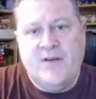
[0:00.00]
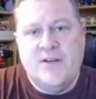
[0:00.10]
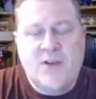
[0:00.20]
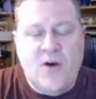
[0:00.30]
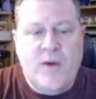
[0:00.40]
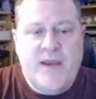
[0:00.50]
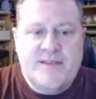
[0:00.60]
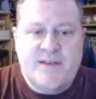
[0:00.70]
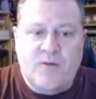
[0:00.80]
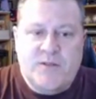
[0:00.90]
And as
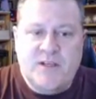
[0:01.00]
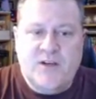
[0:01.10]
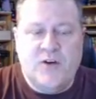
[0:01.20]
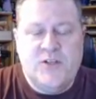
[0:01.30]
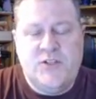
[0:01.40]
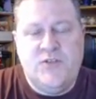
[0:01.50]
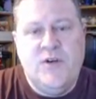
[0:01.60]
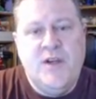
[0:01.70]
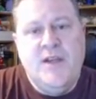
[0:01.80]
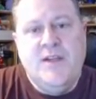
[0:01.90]
always, I always encourage you
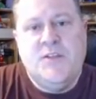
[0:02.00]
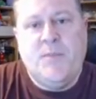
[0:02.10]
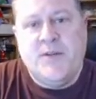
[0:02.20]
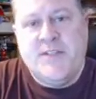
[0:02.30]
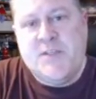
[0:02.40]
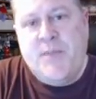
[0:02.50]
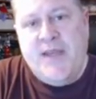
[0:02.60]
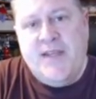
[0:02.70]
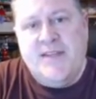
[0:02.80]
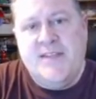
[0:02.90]
to
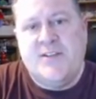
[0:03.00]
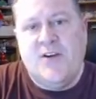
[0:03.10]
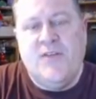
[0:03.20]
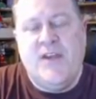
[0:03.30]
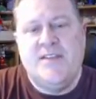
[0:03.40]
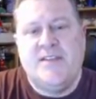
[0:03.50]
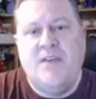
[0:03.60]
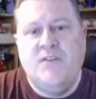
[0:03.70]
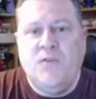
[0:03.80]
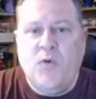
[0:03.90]
participate in these surveys, to
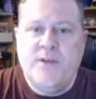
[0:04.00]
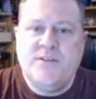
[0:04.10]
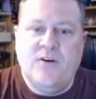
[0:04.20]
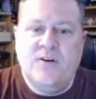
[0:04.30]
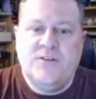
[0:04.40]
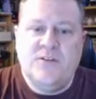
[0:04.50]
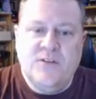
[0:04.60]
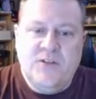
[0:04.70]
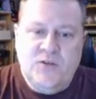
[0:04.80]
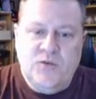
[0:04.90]
have your voice heard so
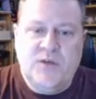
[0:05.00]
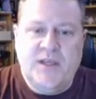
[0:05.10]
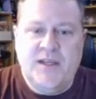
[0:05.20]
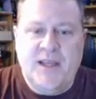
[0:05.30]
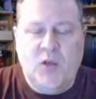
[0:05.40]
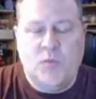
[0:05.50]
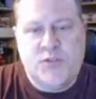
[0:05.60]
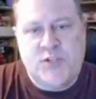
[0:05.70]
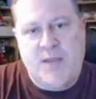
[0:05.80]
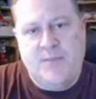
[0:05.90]
that you can help
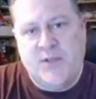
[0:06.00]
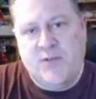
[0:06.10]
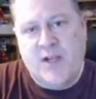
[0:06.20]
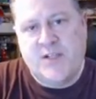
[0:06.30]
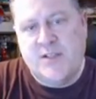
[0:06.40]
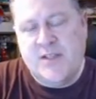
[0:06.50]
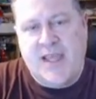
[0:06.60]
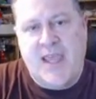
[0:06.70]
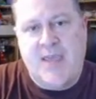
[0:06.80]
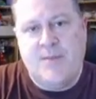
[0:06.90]
shape the direction of the
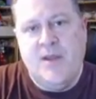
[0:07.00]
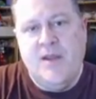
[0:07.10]
game.